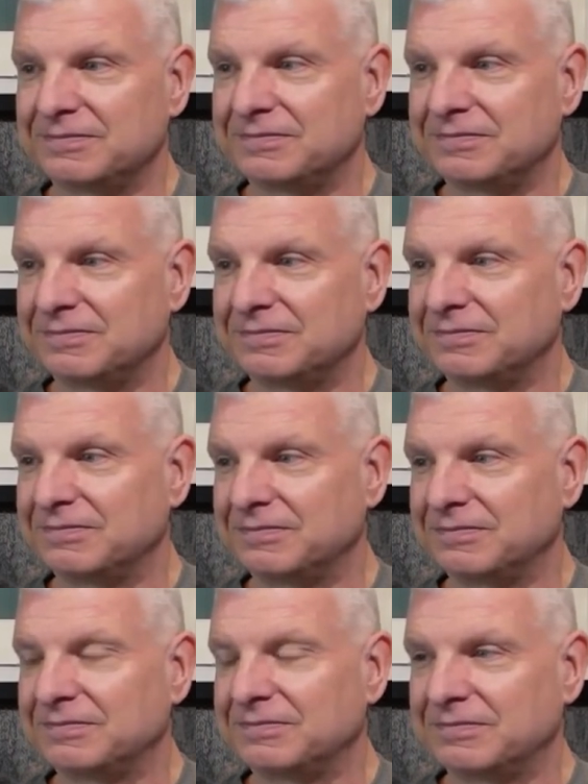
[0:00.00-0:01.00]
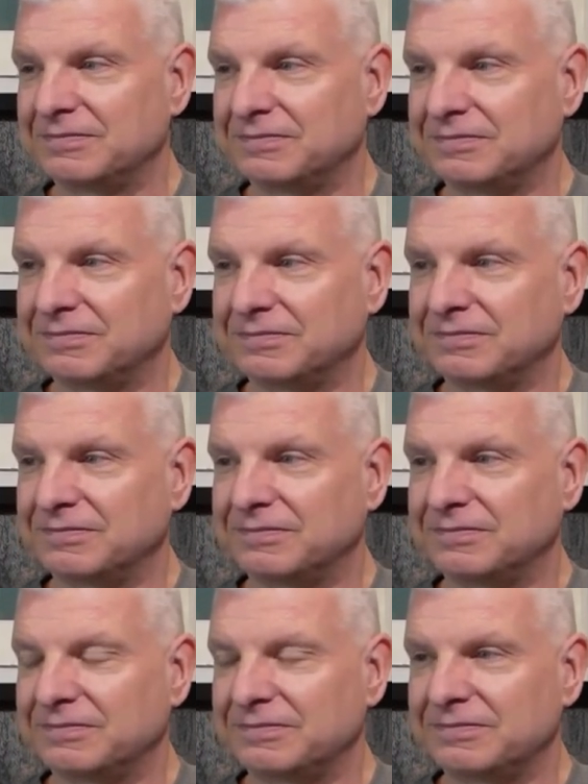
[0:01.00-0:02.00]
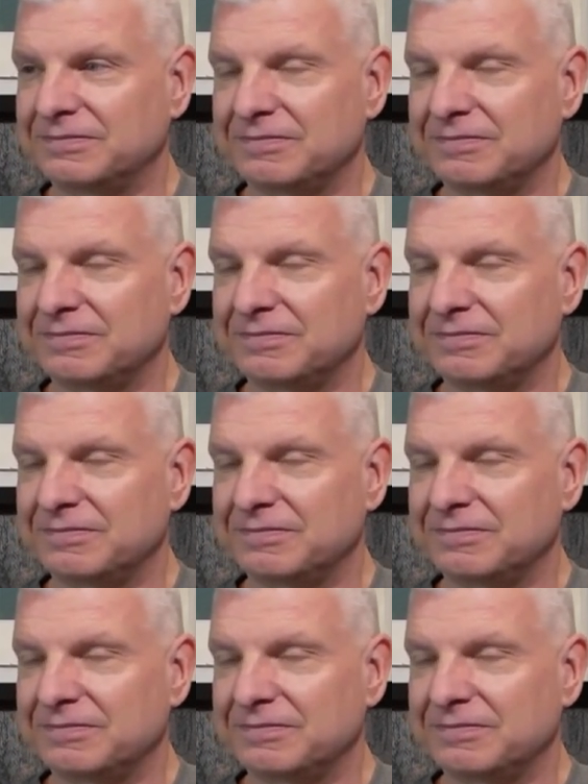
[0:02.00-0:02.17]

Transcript: (not speaking)